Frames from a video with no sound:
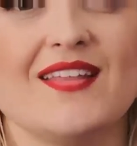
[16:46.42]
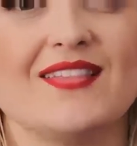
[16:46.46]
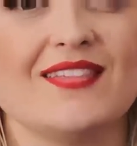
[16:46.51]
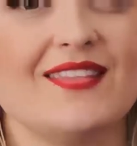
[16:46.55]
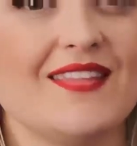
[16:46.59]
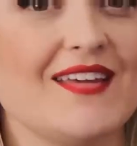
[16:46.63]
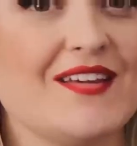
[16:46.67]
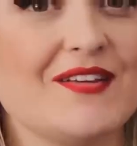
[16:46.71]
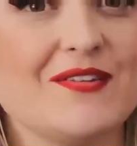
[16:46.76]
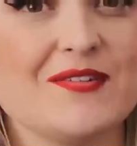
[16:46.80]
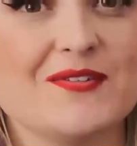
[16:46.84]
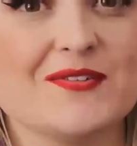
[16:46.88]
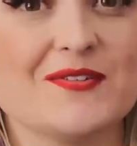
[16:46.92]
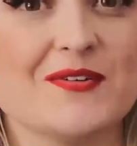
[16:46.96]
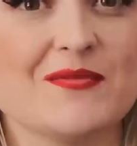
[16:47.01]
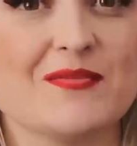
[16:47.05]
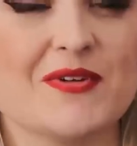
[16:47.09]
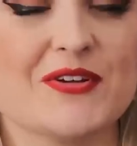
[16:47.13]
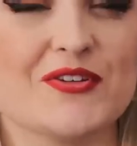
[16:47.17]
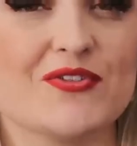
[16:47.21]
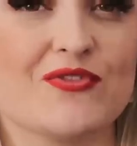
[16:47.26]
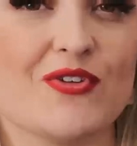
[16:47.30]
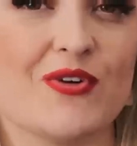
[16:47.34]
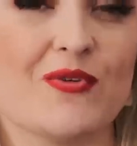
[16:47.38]
Thank you so
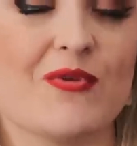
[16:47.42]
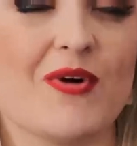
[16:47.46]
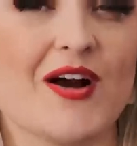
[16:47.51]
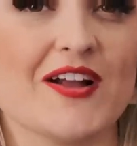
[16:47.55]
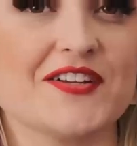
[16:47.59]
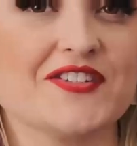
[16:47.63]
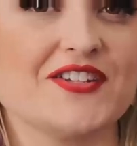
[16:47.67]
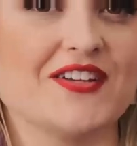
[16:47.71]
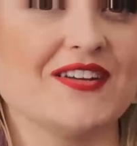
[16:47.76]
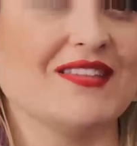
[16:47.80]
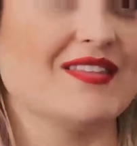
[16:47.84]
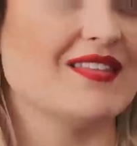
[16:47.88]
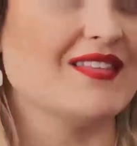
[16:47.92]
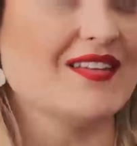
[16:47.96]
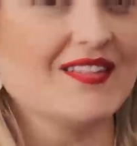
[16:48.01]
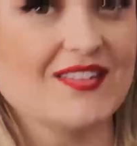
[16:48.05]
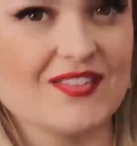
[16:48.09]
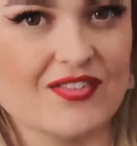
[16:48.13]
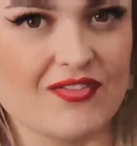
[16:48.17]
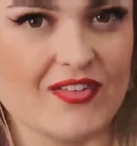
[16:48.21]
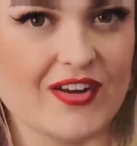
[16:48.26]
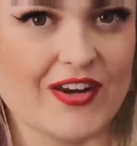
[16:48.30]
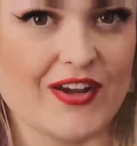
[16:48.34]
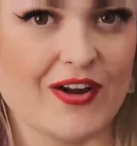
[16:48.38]
much for watching
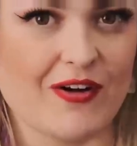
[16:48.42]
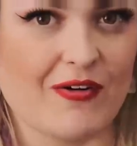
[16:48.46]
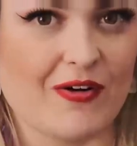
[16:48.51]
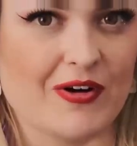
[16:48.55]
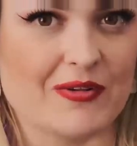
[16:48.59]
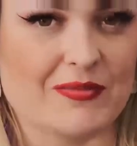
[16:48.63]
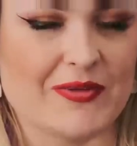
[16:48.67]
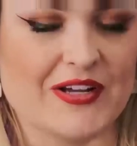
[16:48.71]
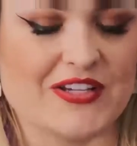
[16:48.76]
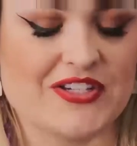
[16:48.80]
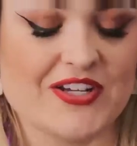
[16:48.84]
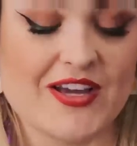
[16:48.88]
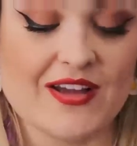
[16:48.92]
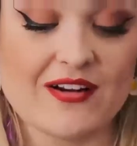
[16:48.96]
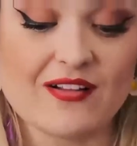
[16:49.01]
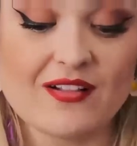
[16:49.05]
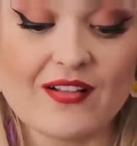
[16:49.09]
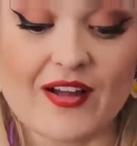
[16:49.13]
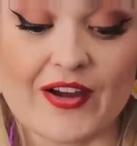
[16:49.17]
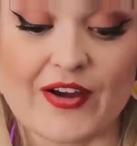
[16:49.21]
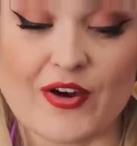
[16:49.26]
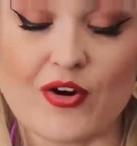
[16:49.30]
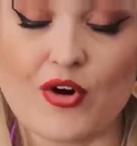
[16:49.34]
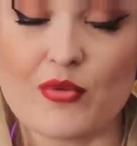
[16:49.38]
this video on my channel.
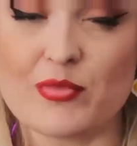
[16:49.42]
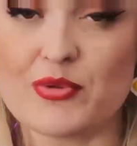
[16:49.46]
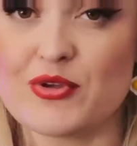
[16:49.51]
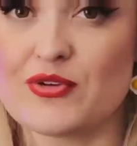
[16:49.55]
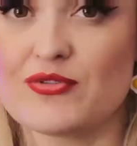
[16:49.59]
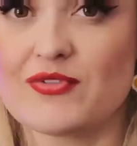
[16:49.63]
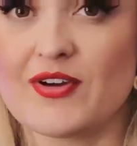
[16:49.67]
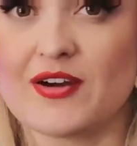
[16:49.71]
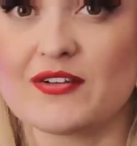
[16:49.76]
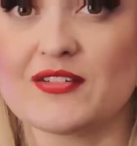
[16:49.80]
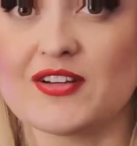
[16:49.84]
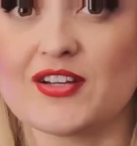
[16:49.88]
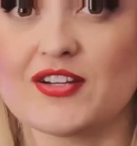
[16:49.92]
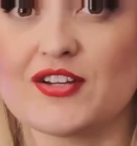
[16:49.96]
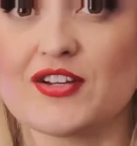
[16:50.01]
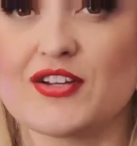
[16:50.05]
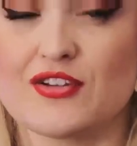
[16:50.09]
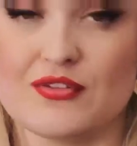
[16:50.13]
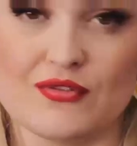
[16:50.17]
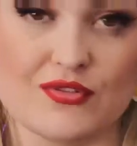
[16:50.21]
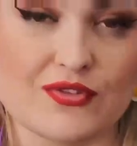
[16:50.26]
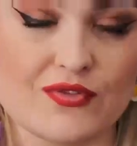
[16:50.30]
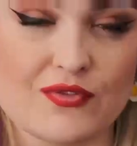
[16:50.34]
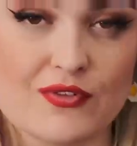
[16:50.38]
I hope you found it
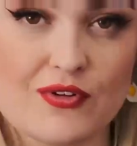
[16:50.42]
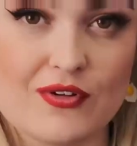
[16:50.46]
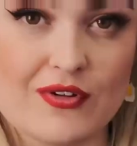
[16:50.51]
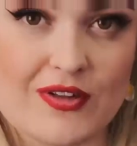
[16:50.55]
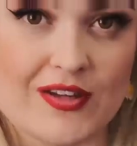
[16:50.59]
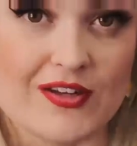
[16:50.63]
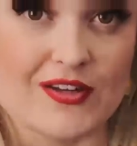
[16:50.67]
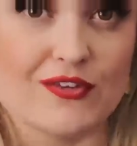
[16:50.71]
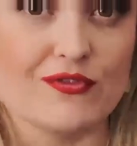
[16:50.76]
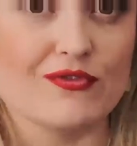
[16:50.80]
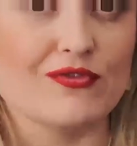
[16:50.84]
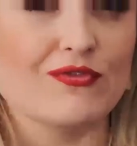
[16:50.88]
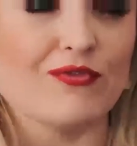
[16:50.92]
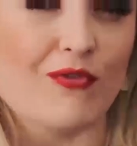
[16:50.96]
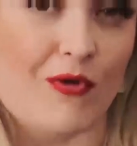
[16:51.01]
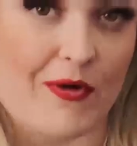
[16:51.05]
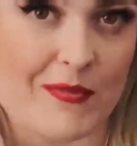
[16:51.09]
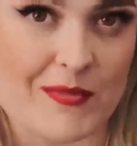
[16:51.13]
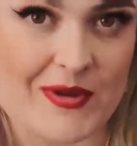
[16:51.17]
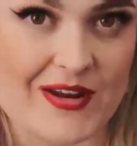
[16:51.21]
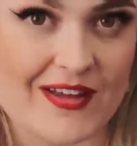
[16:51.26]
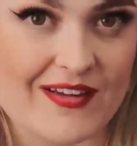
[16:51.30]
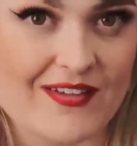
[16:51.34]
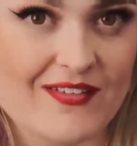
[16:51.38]
useful and
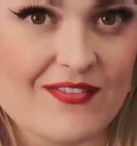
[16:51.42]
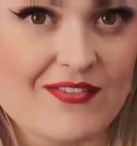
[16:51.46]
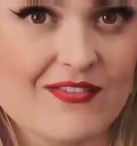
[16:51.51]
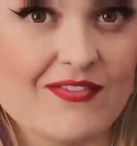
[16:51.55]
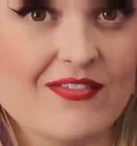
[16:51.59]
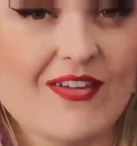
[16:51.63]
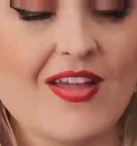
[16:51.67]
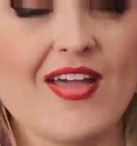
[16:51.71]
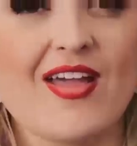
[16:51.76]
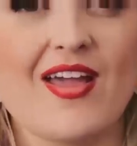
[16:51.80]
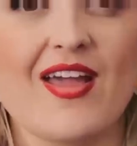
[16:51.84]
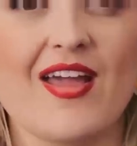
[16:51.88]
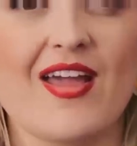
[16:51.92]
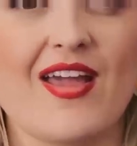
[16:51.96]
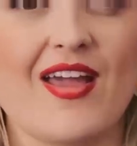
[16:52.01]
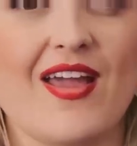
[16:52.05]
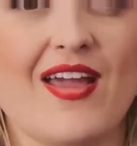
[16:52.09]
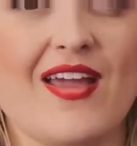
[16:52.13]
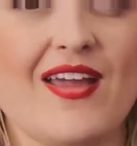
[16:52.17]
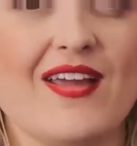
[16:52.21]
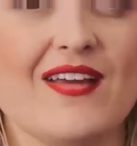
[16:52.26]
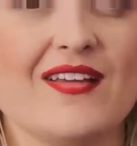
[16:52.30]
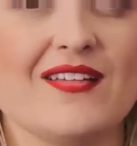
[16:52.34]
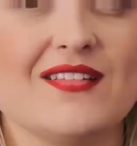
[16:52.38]
informative,
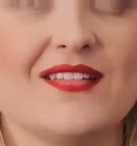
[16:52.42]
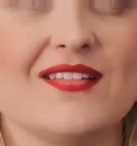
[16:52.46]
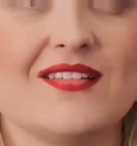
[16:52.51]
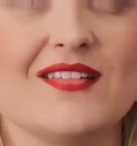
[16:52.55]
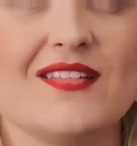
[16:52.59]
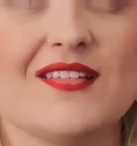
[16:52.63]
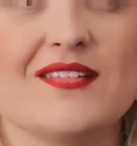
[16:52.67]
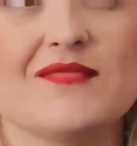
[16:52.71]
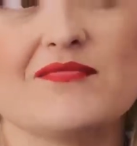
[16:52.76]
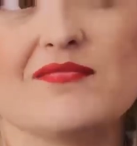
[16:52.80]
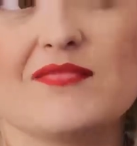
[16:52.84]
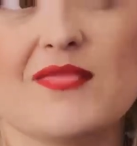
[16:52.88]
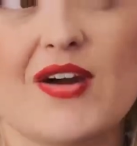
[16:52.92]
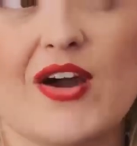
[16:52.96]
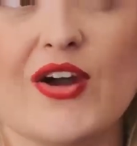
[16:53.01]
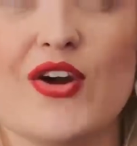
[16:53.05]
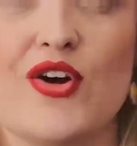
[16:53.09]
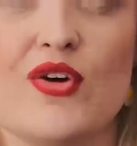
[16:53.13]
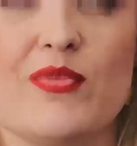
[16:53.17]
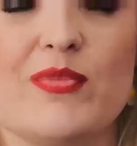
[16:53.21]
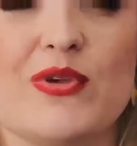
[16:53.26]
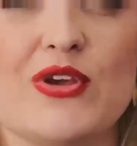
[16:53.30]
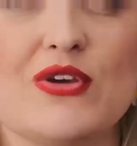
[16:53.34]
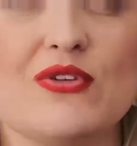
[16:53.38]
and I
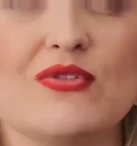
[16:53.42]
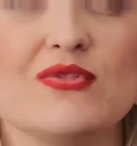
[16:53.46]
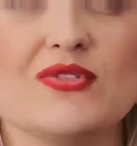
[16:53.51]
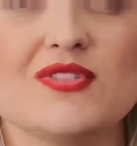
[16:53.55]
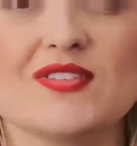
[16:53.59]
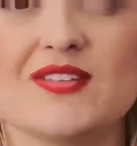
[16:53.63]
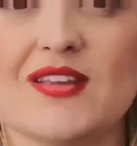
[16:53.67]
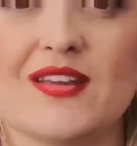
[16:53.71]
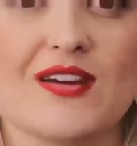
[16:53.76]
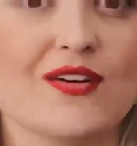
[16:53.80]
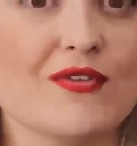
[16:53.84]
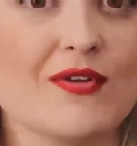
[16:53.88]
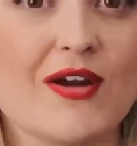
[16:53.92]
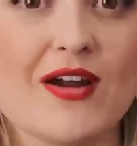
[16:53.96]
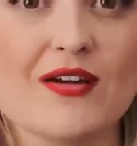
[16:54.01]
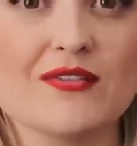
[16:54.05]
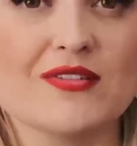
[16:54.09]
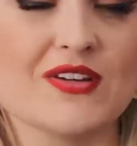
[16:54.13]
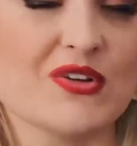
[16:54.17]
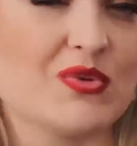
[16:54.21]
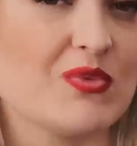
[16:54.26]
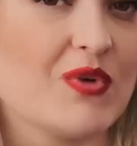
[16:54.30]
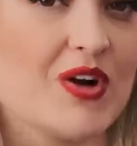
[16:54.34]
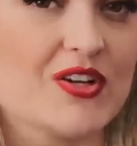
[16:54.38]
hope you stick
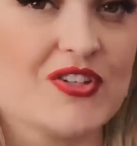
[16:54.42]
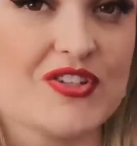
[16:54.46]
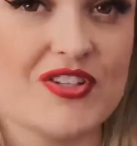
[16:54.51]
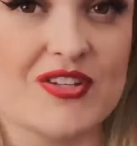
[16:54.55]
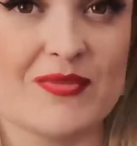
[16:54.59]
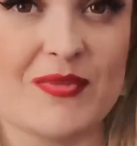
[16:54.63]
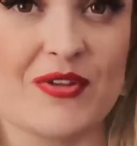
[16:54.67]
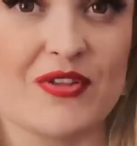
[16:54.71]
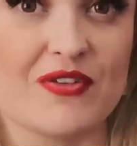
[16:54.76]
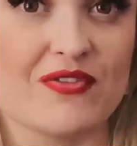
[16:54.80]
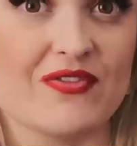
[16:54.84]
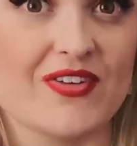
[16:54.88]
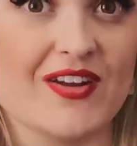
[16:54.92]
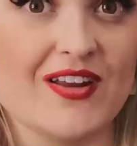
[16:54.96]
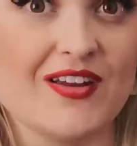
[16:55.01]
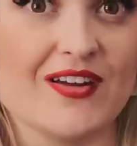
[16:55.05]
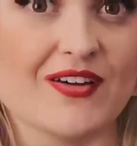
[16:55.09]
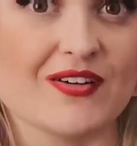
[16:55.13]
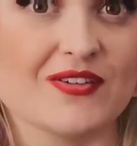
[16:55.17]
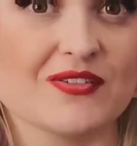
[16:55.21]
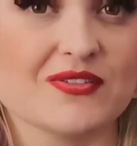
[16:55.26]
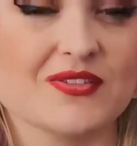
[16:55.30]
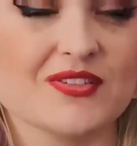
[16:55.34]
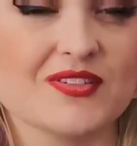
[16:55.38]
around and watch some other
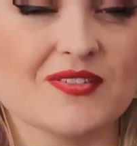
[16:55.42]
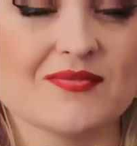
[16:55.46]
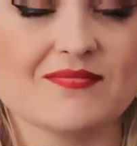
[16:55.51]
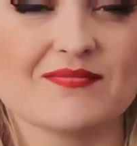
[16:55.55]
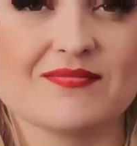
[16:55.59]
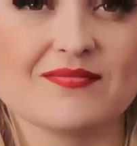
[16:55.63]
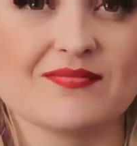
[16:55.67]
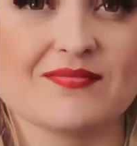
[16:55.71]
videos.